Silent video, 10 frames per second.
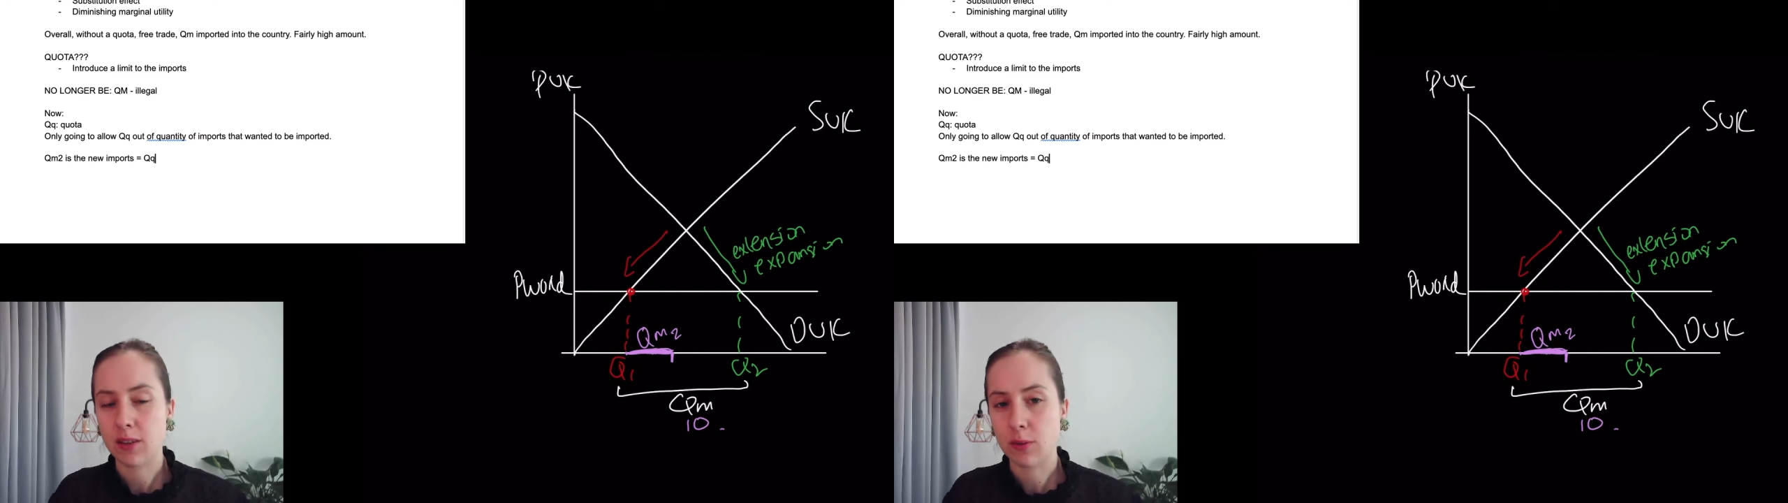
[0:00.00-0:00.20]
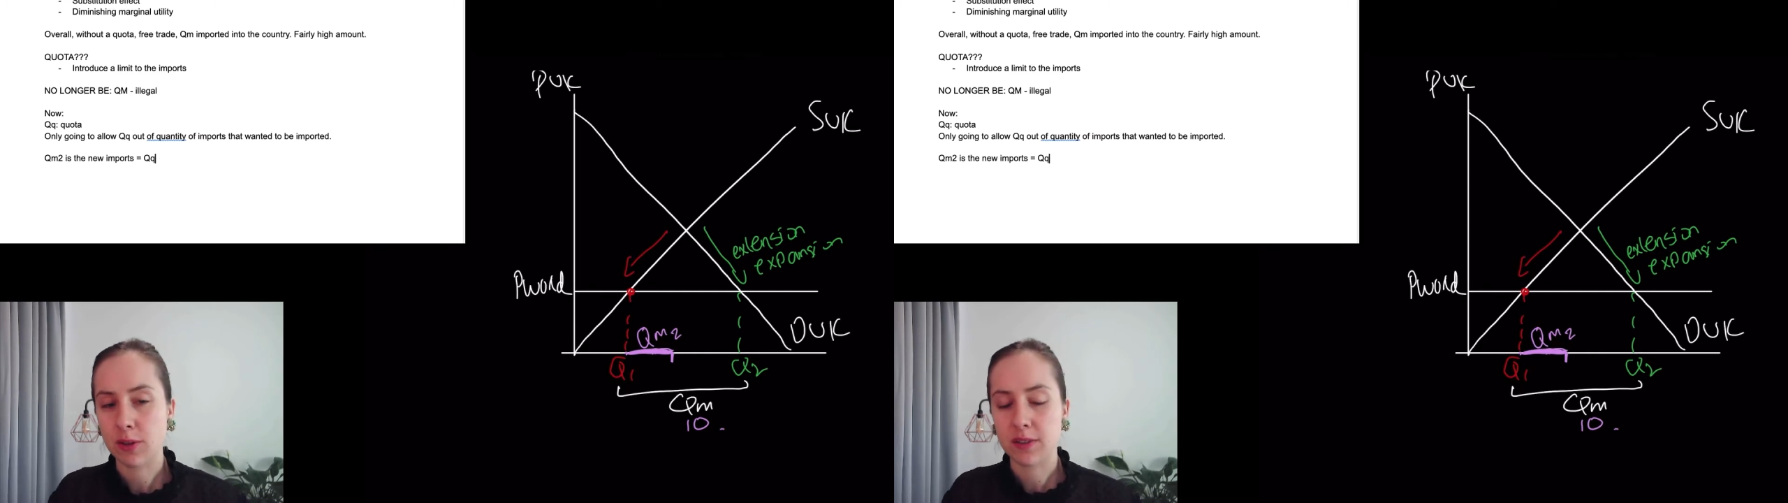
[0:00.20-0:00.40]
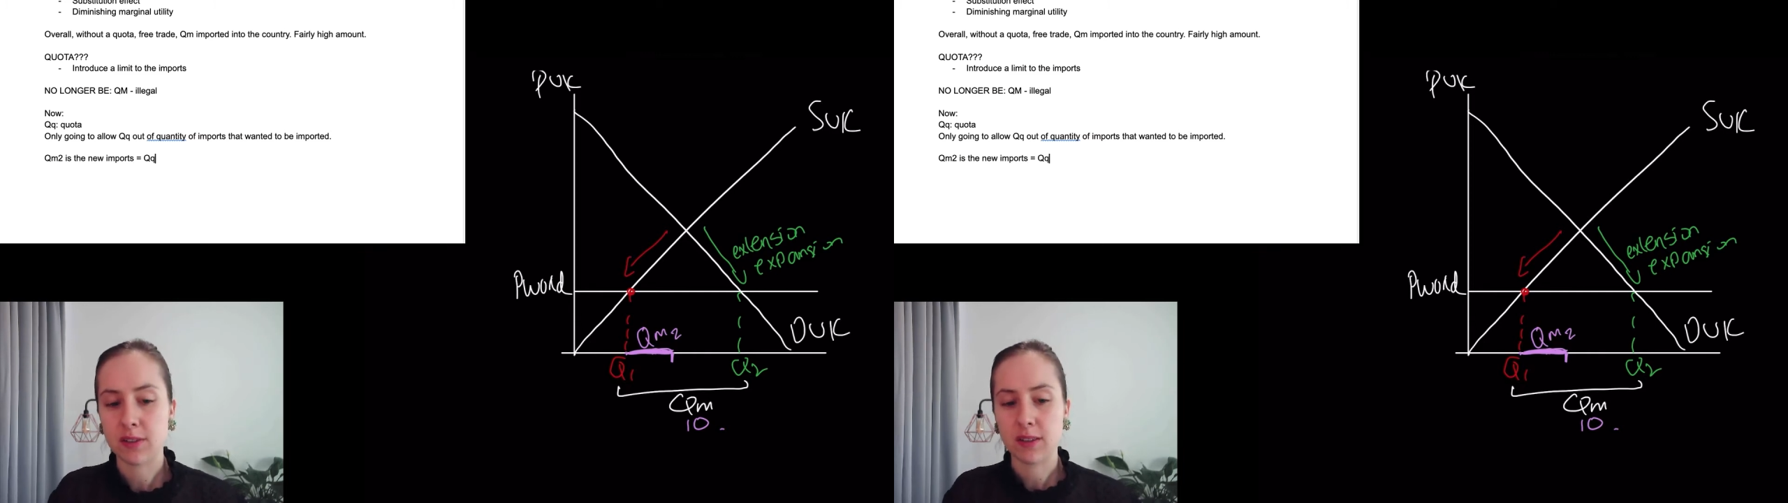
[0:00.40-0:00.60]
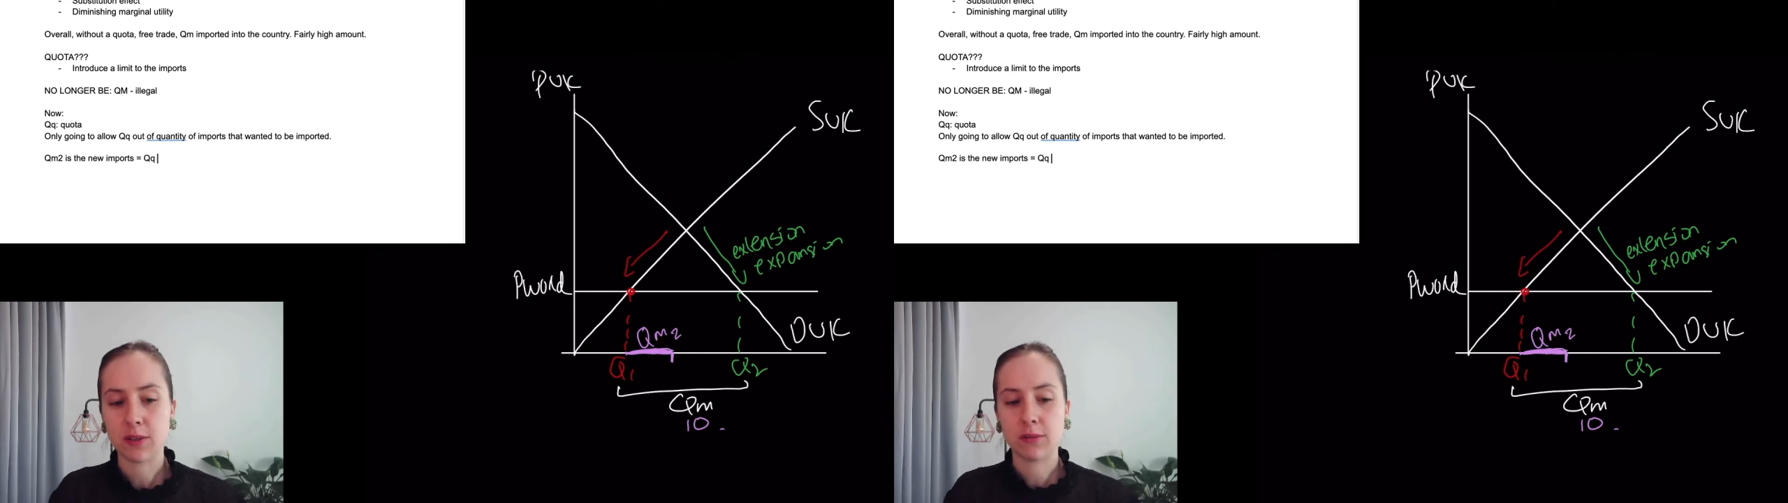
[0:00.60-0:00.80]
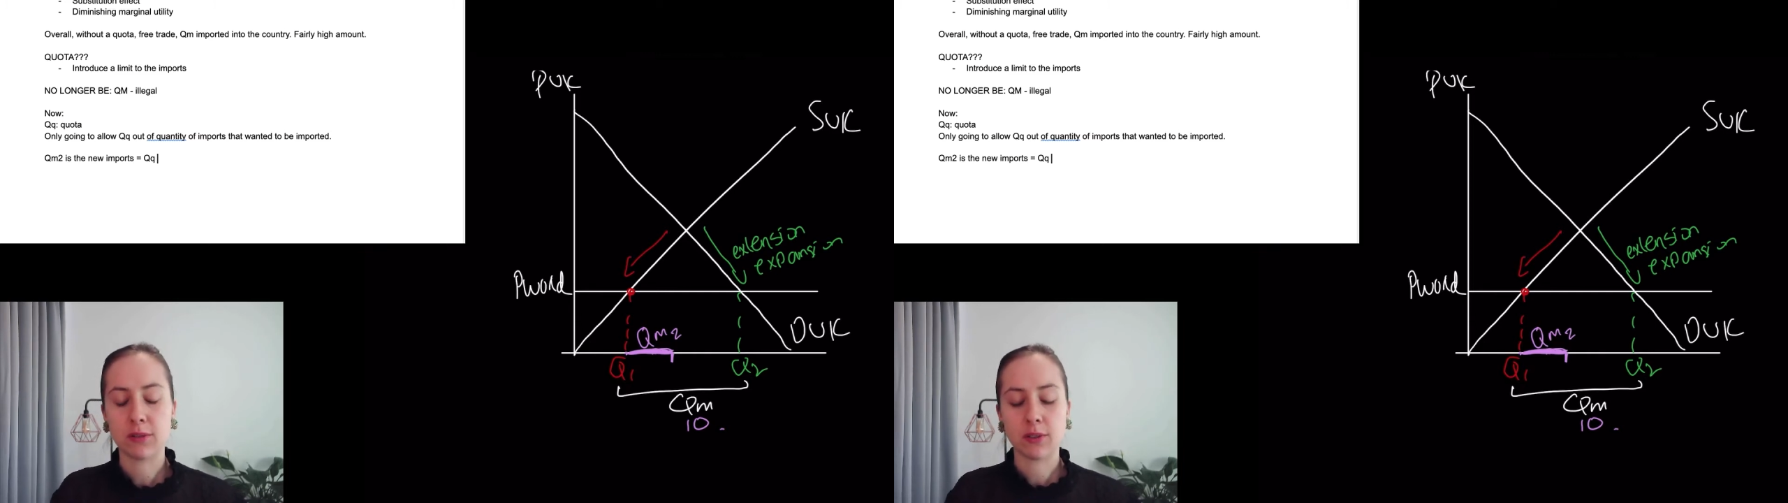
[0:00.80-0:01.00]
quantity
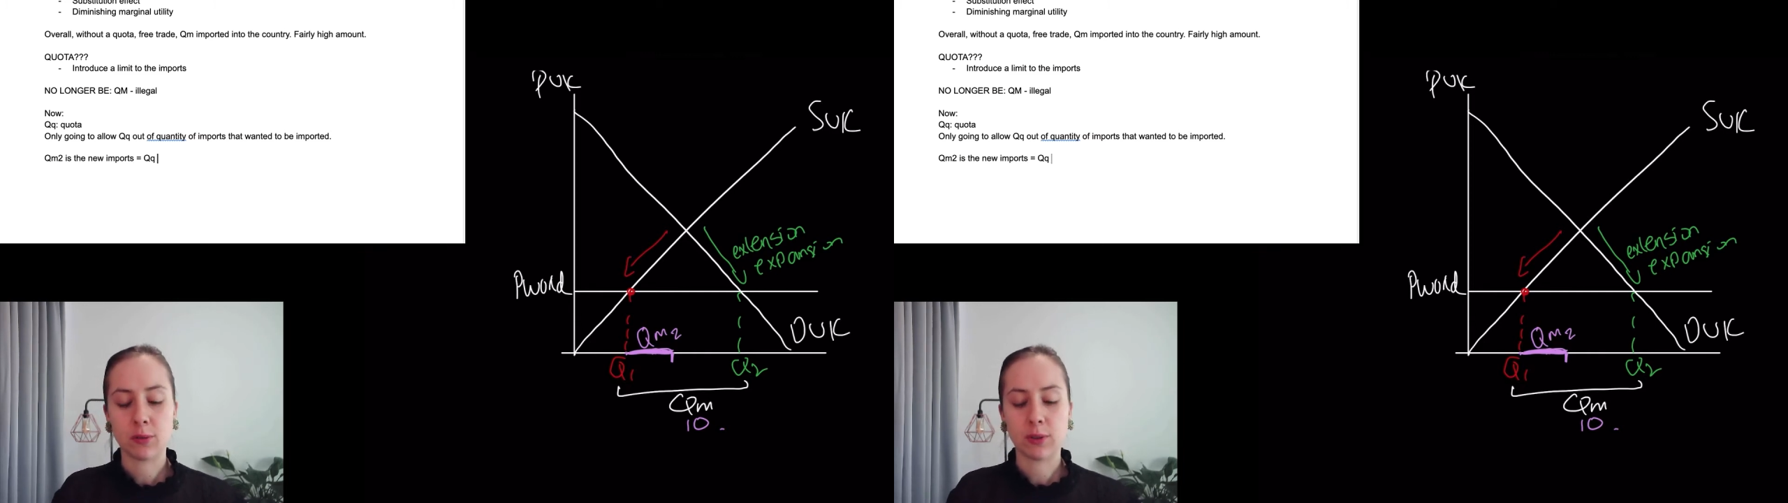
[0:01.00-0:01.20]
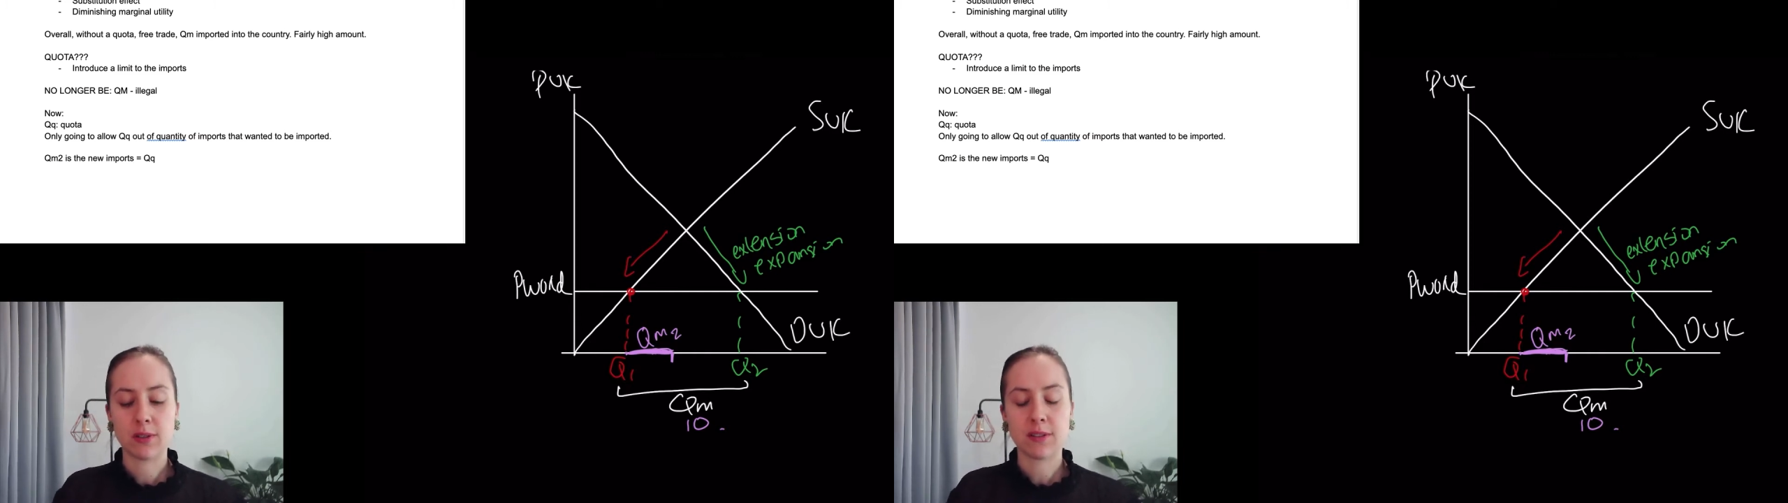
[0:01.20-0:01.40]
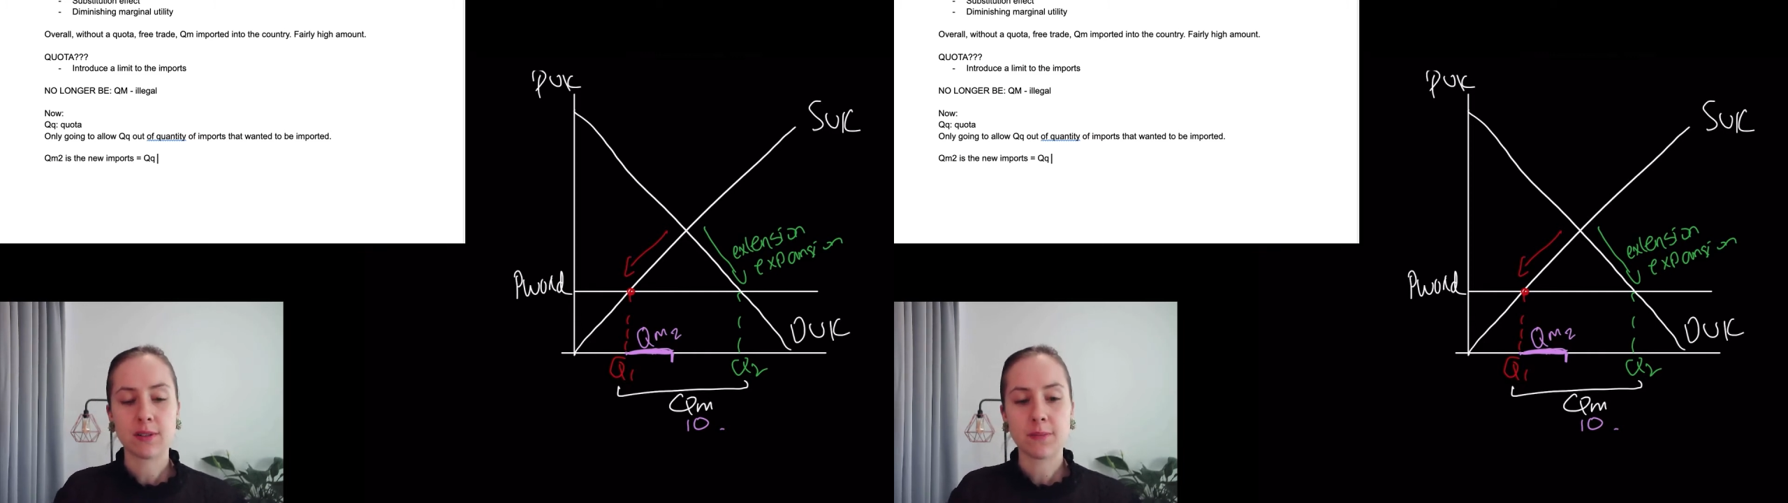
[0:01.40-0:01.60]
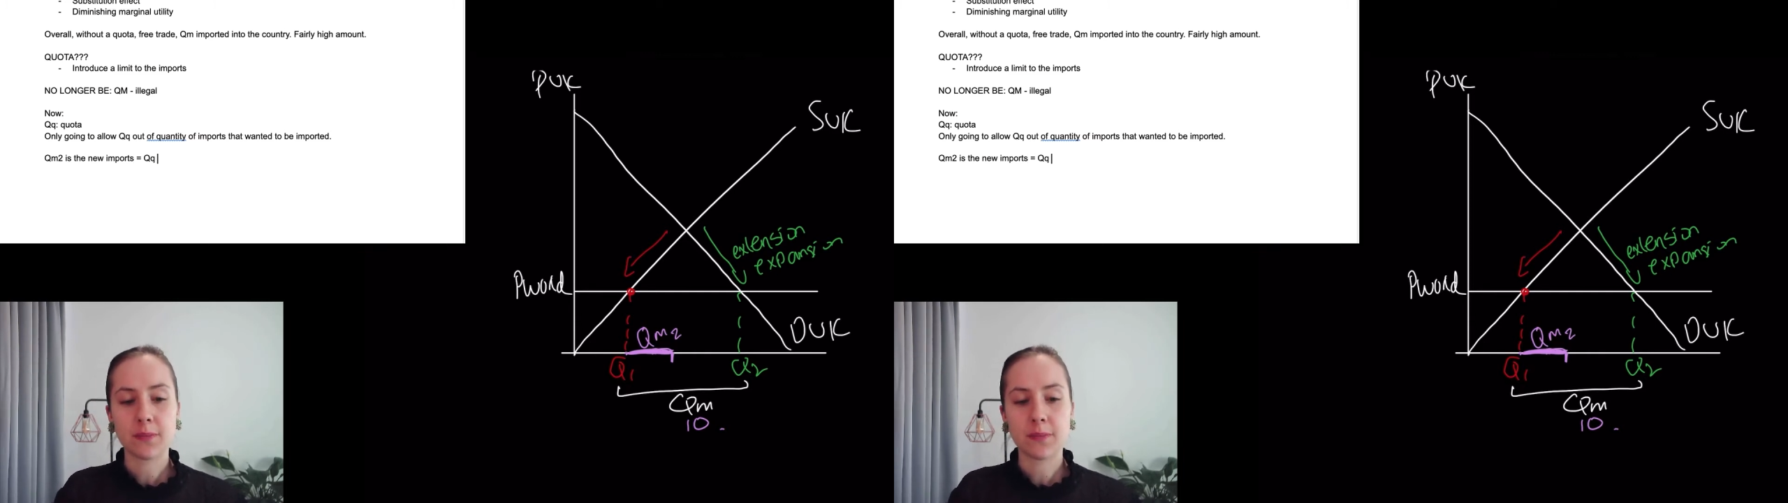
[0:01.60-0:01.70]
of the quota.